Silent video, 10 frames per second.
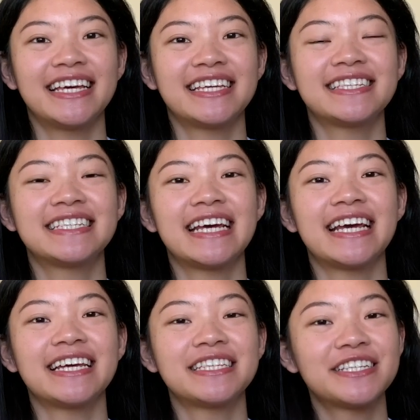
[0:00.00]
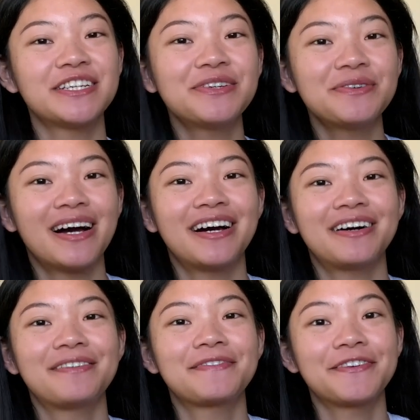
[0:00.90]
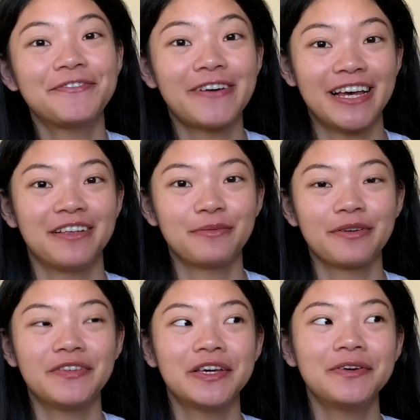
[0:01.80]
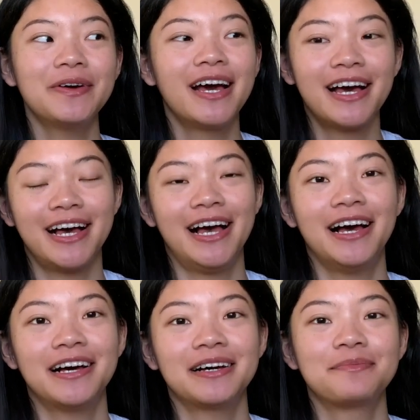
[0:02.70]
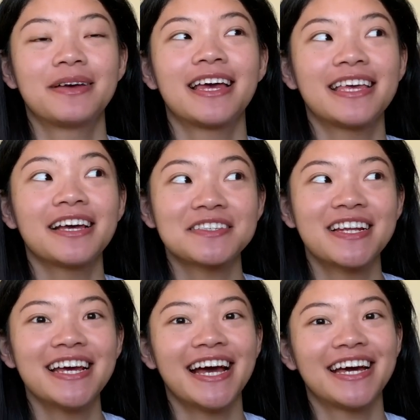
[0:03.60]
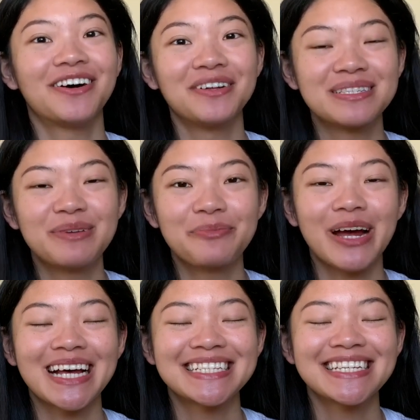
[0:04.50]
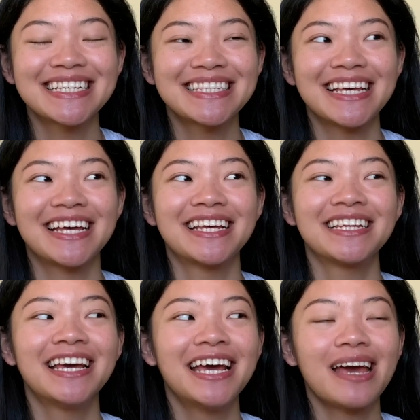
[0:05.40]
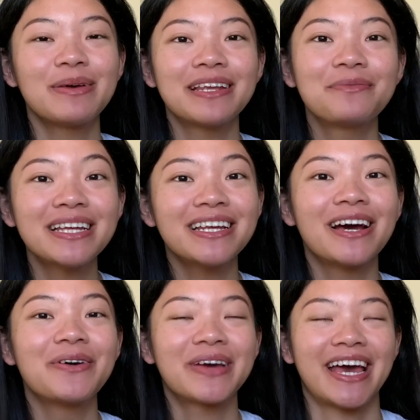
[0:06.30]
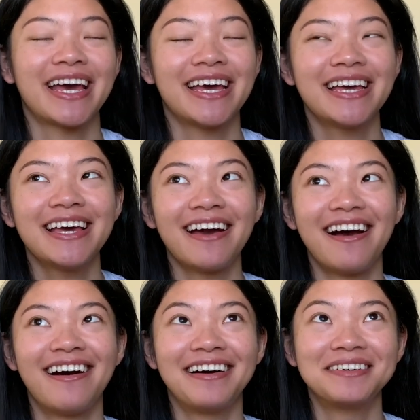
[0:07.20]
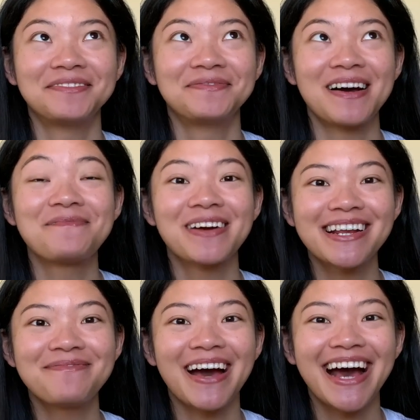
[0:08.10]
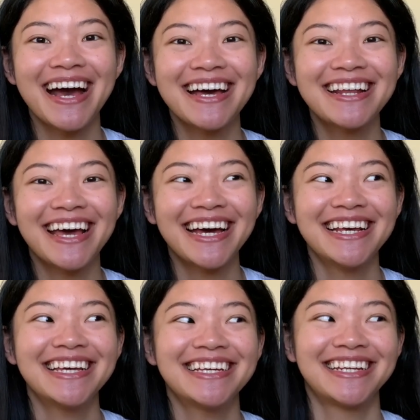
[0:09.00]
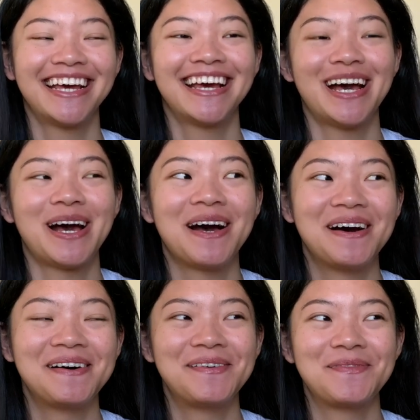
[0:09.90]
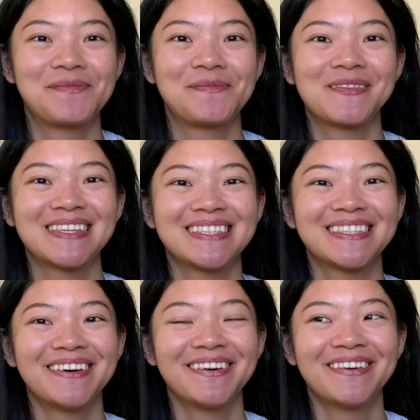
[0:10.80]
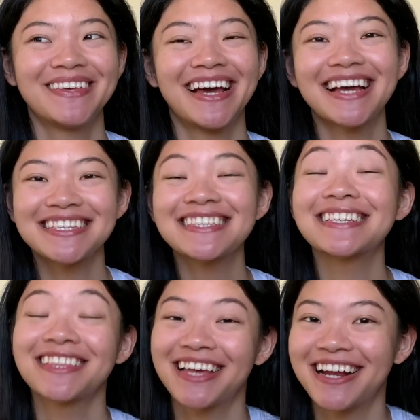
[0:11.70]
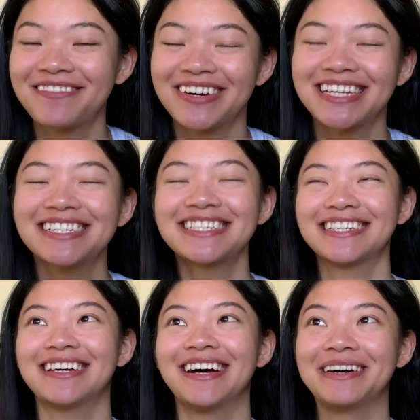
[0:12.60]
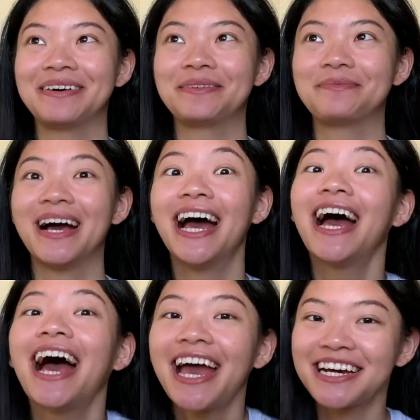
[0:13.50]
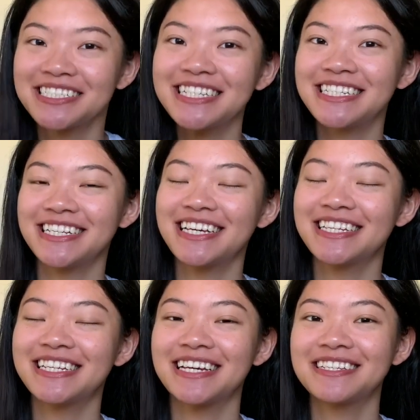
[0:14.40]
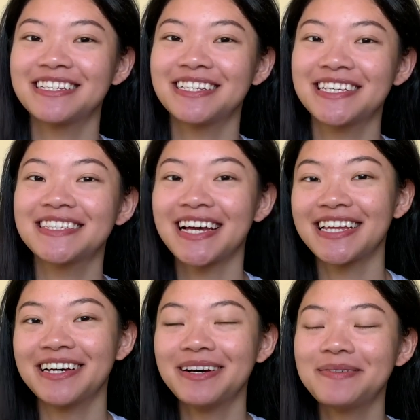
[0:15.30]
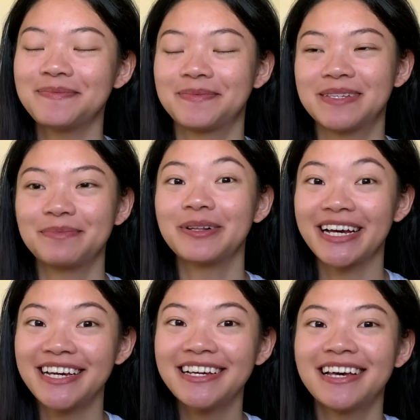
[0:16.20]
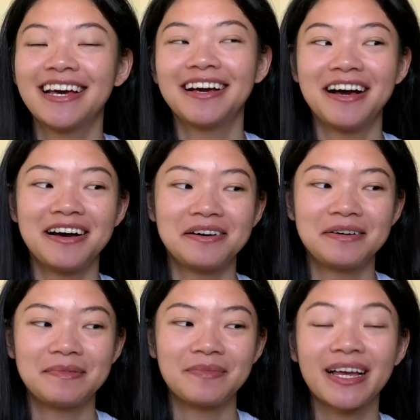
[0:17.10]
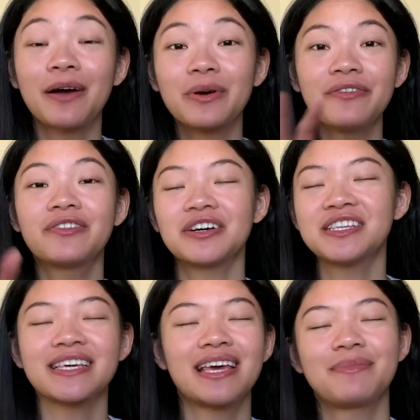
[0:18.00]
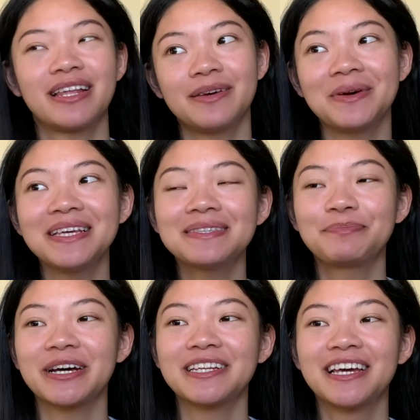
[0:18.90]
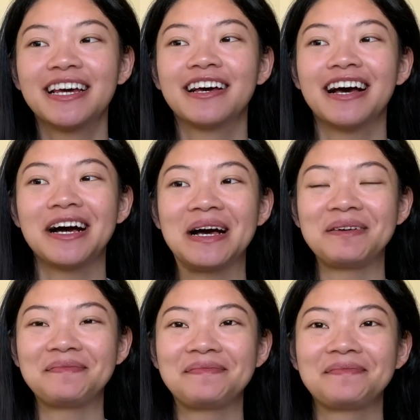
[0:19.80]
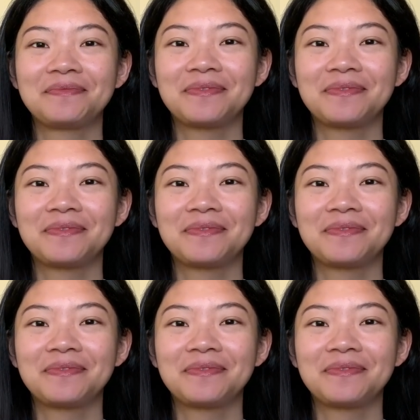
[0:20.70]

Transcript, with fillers: is day two of the file review. Um, yesterday I had ultimate practice and I mean it went okay. Um, I'm pretty bad at it. Um, so yeah, I guess it's good that I went. Um, I actually didn't intend to sign up to play. Um, like I would have gone to the game anyways, but um,